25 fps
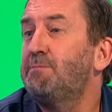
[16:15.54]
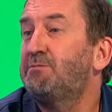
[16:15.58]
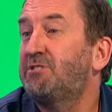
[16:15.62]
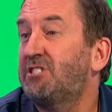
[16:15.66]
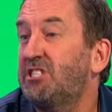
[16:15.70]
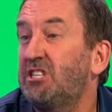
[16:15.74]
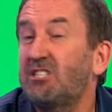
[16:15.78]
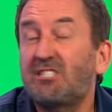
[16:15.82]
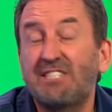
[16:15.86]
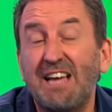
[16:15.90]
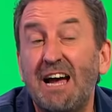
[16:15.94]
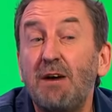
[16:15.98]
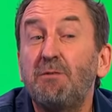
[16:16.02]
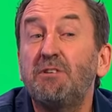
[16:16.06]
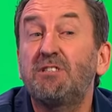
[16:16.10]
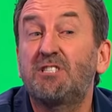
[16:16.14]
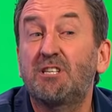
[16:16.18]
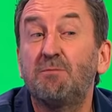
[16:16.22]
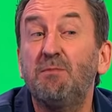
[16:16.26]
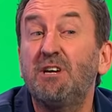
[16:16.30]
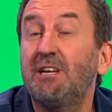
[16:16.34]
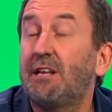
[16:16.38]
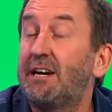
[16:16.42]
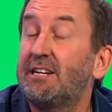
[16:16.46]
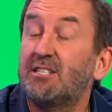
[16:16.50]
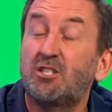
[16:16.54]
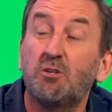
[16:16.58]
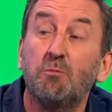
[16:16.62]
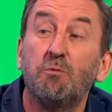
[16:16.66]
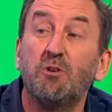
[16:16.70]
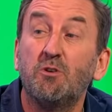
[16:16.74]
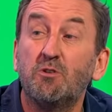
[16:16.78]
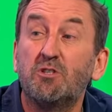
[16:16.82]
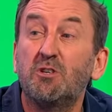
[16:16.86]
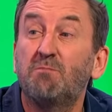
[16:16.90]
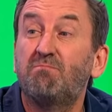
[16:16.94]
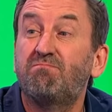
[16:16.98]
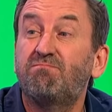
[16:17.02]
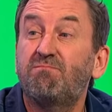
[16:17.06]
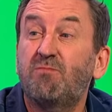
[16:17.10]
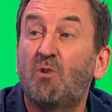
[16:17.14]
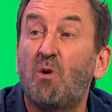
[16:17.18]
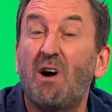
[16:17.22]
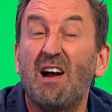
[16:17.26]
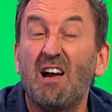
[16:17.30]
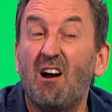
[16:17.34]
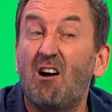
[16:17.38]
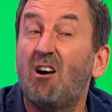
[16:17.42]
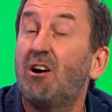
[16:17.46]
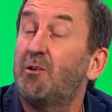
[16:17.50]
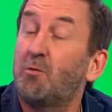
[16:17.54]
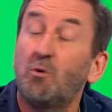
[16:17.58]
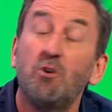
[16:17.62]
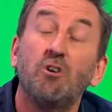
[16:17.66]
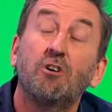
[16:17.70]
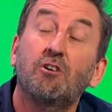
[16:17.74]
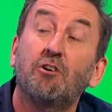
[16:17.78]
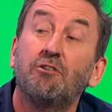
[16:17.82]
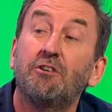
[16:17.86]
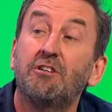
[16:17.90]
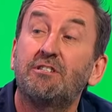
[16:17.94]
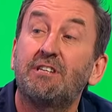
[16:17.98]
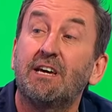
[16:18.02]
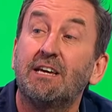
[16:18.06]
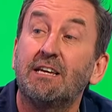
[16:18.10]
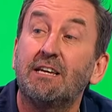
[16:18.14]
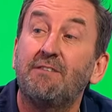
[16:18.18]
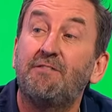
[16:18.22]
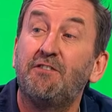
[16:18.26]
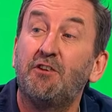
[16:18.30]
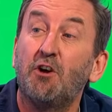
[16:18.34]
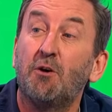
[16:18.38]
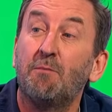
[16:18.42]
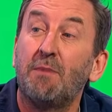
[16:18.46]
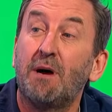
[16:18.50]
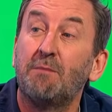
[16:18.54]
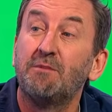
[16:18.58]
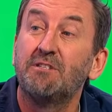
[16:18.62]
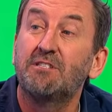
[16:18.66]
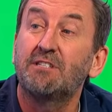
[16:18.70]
You're sounding to me like someone who's a quite hard work on a date, if you don't mind me